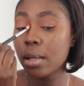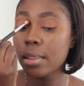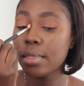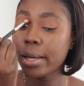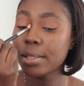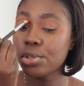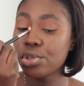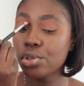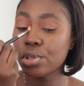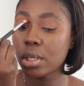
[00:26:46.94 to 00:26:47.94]

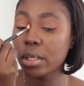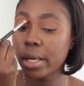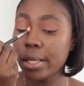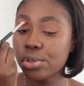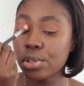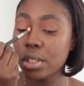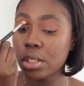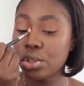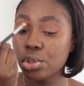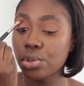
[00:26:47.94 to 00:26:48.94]
that you can
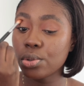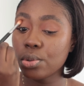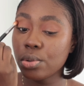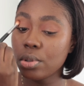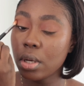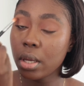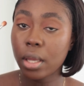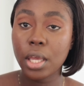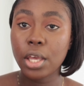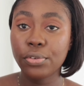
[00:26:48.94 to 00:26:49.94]
actually do
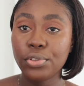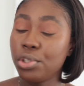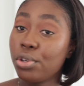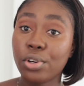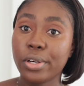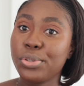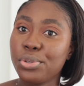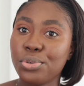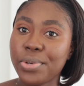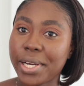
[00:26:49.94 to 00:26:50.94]
if you don't know how to
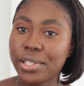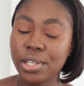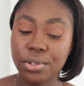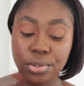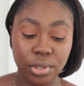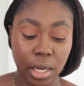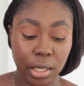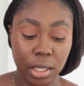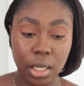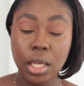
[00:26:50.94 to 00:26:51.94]
do eyeshadow.
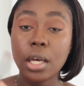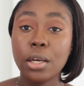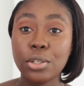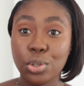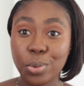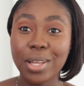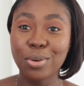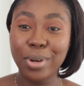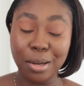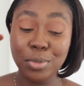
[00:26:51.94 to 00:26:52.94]
Like, you are
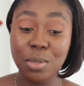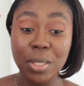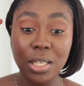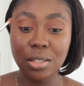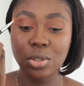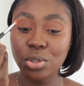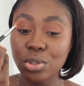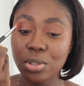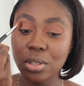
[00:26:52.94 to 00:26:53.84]
the one I'm speaking to.